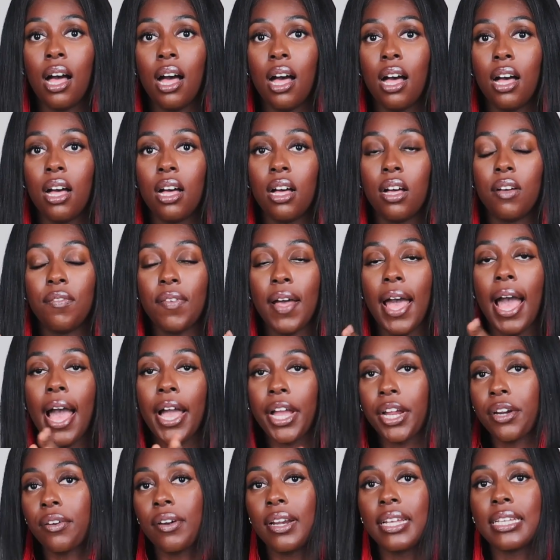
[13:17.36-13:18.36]
of
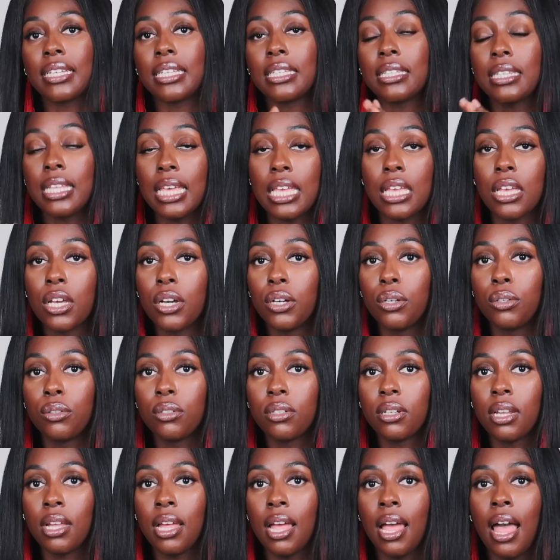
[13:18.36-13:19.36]
HackerRank and
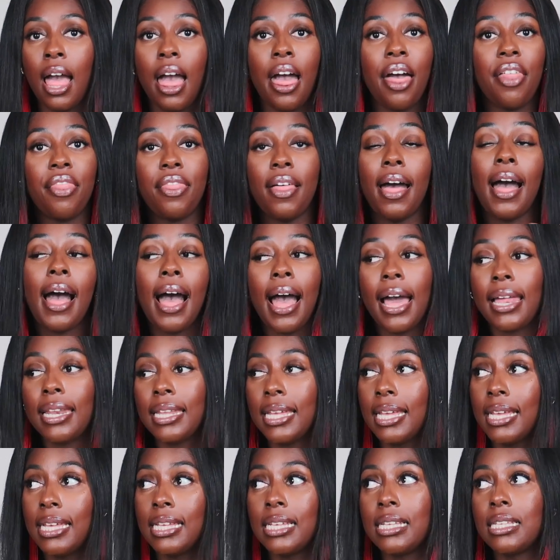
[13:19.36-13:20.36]
LeetCode. And
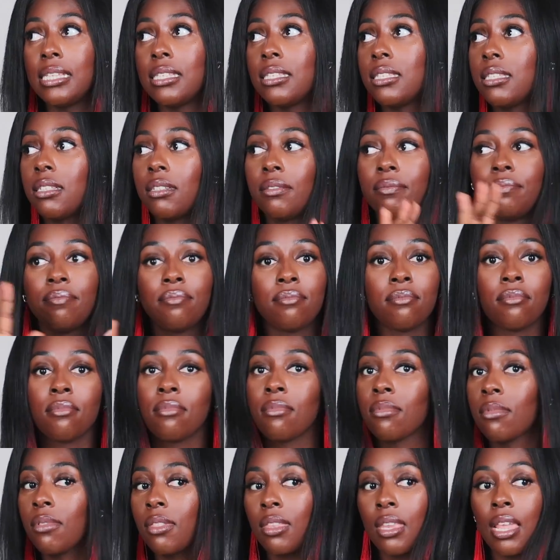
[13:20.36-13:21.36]

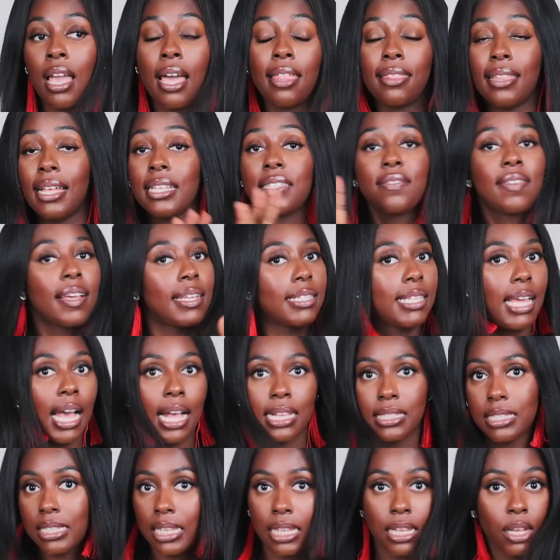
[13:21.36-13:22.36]
that's
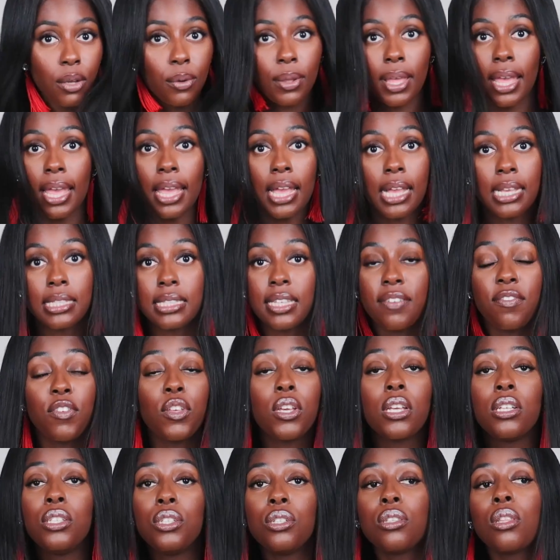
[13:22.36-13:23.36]
fantastic, okay? Because if
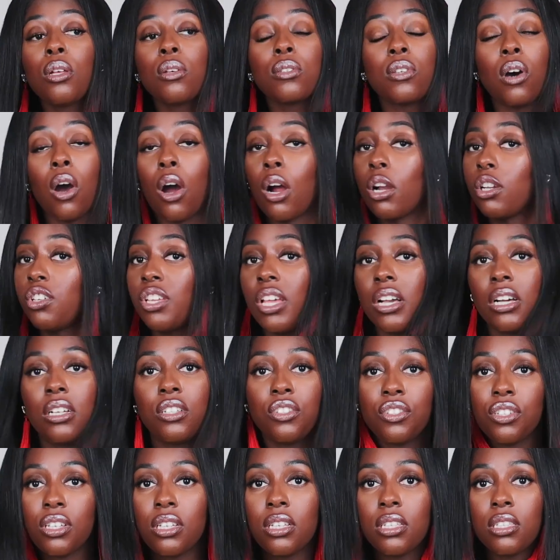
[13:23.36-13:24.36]
you can do those hard
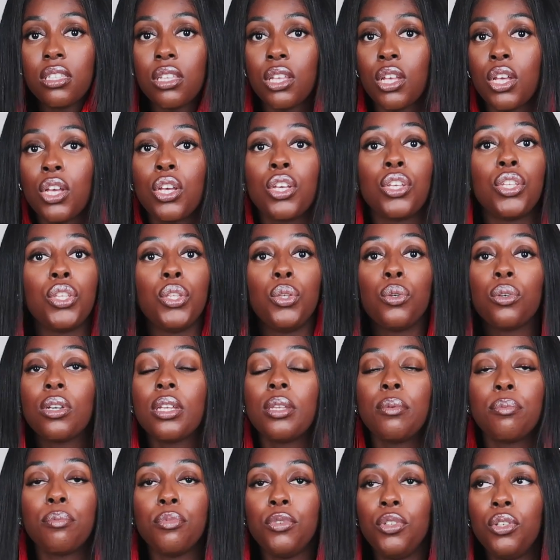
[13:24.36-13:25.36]
challenges, you
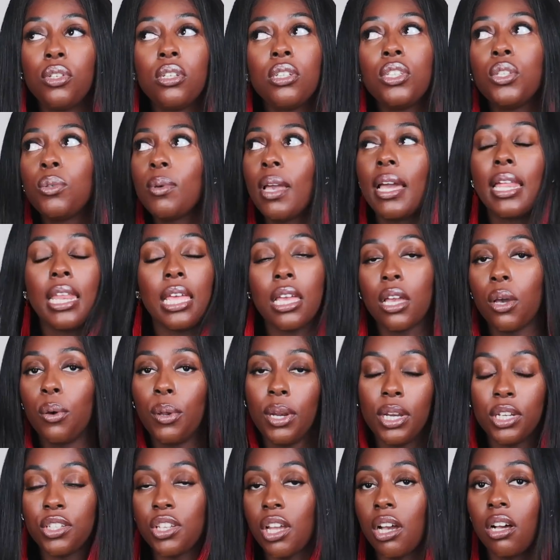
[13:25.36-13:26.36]
can do any
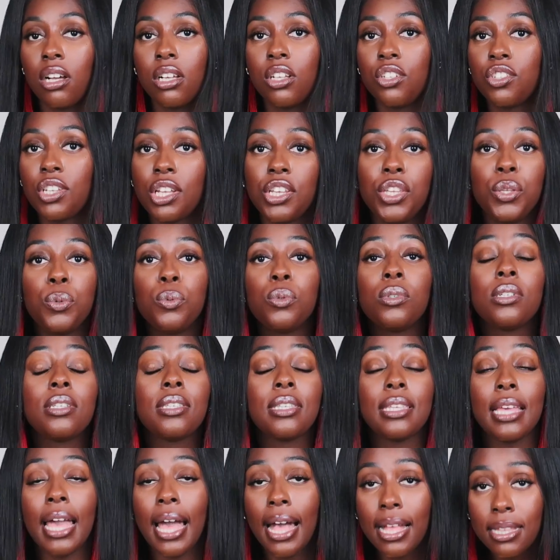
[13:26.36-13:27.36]
coding challenge and you will
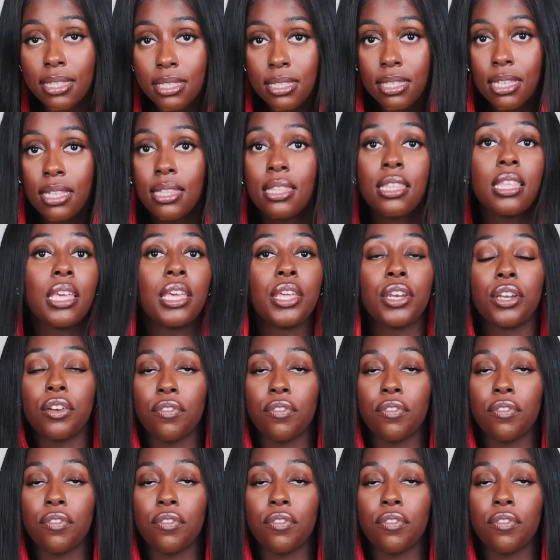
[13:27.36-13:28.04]
get the